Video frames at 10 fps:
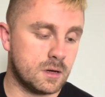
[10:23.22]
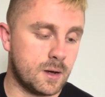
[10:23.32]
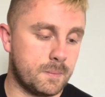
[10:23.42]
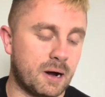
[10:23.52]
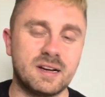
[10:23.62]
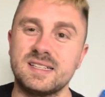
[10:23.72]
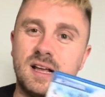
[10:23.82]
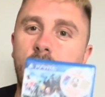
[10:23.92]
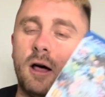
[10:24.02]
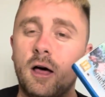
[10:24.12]
Apparently,
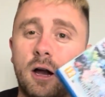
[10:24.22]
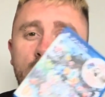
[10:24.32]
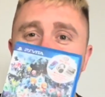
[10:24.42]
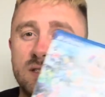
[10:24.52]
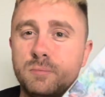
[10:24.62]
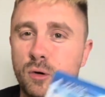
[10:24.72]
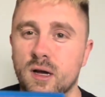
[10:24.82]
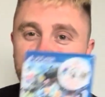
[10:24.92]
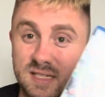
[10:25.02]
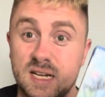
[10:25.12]
I know this is more
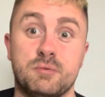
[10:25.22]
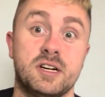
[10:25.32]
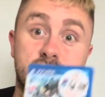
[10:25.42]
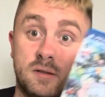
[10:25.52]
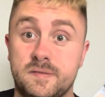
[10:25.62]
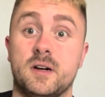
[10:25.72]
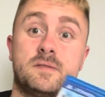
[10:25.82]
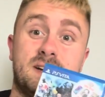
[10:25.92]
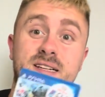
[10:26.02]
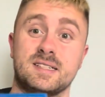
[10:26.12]
like a celebration of the Final
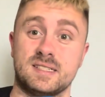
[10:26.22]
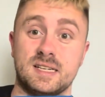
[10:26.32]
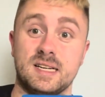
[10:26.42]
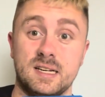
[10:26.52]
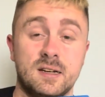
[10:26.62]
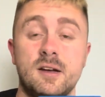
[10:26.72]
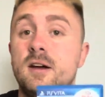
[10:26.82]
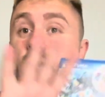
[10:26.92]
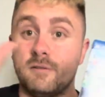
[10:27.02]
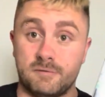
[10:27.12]
Fantasy
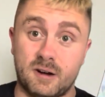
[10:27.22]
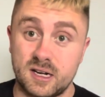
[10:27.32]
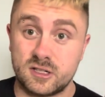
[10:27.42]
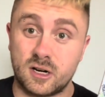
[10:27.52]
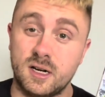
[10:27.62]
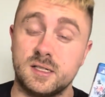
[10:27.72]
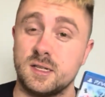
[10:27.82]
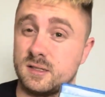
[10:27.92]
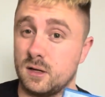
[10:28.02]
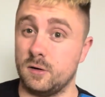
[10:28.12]
franchise.
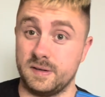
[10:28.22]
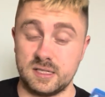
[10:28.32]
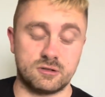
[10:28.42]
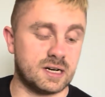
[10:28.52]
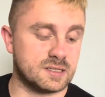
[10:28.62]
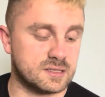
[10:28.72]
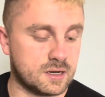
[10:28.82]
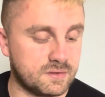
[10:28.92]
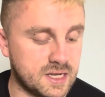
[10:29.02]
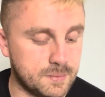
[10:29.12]
There's a lot of Easter eggs and
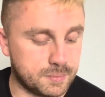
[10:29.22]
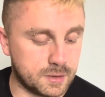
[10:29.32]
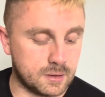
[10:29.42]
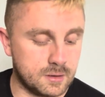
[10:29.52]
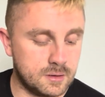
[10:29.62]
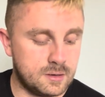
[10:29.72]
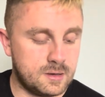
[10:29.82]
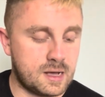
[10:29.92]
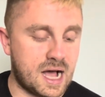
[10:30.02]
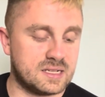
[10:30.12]
stuff in it, but
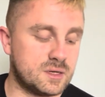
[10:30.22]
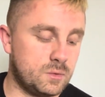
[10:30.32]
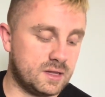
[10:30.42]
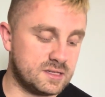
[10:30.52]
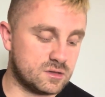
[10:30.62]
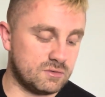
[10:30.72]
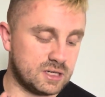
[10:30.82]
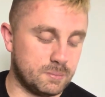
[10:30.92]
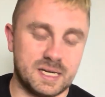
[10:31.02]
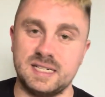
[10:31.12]
as someone that's not really
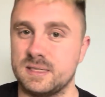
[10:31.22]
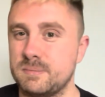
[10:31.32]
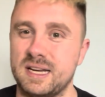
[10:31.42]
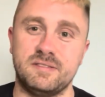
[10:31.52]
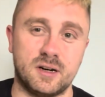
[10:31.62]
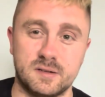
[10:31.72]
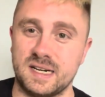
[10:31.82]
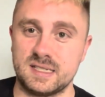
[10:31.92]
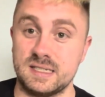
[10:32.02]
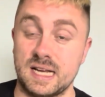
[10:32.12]
completed many Final
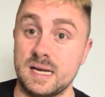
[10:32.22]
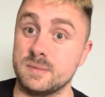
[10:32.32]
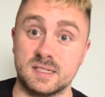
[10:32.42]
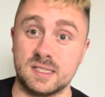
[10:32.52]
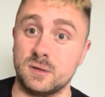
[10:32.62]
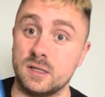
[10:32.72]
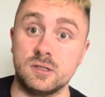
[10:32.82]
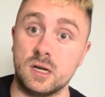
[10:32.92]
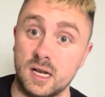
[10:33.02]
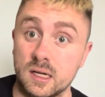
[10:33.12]
Fantasy games, it's still
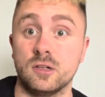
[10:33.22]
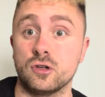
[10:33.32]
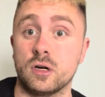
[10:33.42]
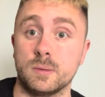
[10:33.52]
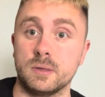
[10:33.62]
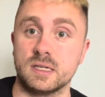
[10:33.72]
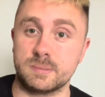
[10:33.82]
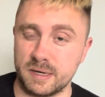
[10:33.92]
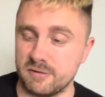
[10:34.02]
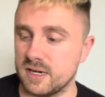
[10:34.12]
an enjoyable
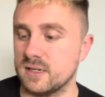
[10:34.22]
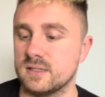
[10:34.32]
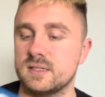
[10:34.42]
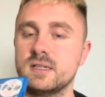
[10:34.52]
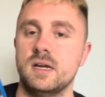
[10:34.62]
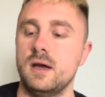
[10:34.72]
experience.